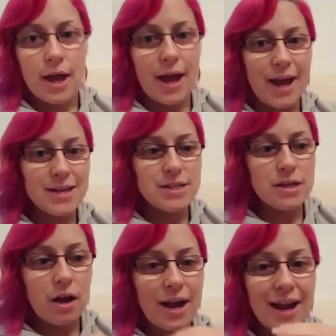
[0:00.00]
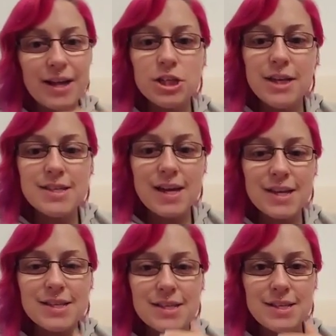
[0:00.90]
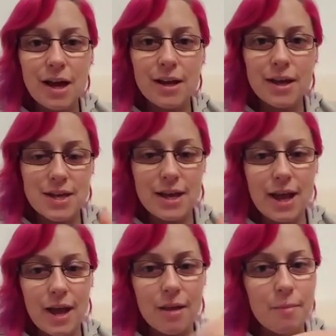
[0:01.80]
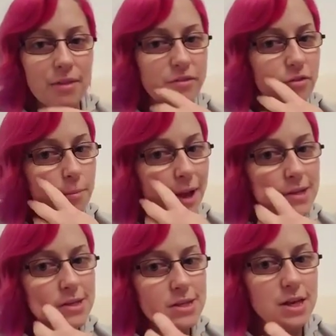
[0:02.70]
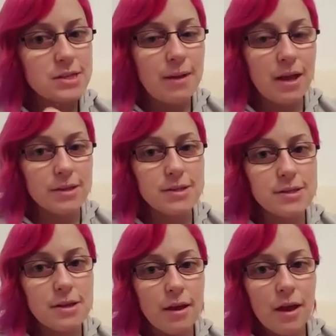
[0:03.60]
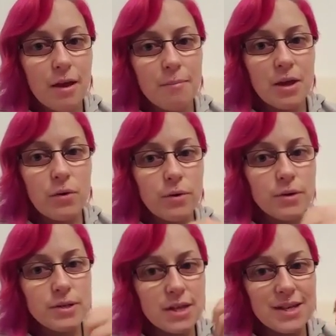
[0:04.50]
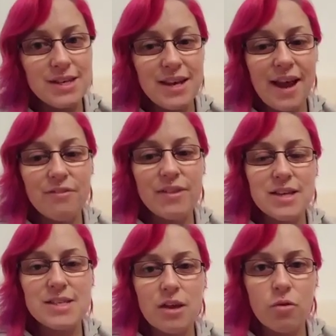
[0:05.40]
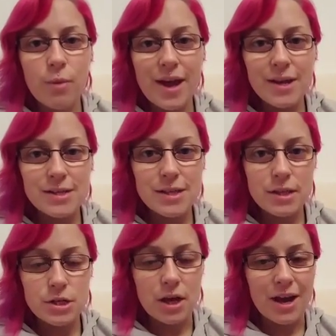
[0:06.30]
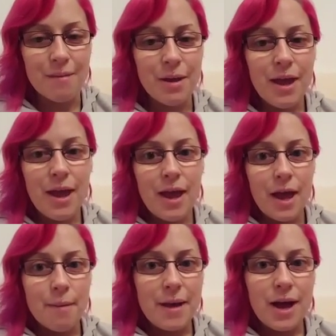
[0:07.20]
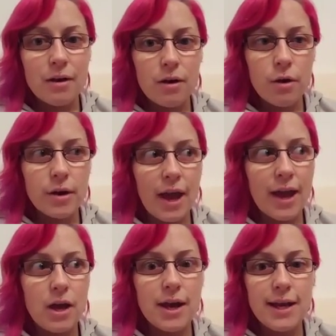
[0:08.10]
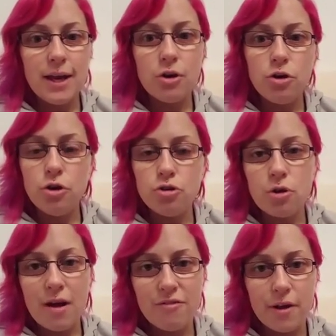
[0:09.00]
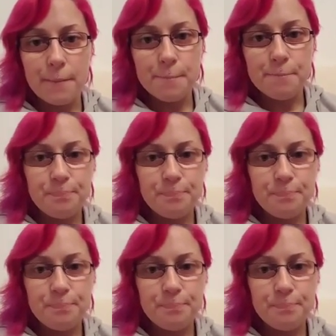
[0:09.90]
And I actually stayed stuck at 10K a month for about 6 months because I didn't have that self-awareness at the time about, okay, I need a new driver.